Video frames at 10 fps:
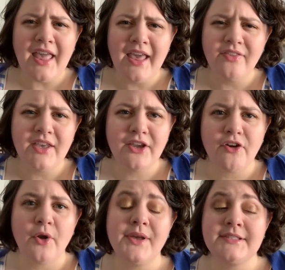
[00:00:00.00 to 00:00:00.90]
And the
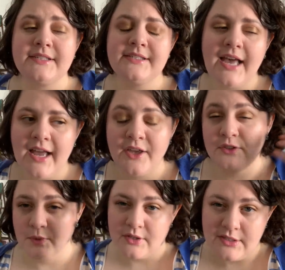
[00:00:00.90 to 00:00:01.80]
hero is Asai,
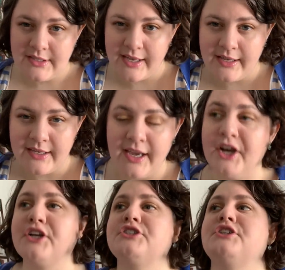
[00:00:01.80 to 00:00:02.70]
who's one of the psychic
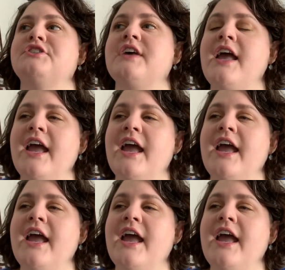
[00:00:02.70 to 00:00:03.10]
characters.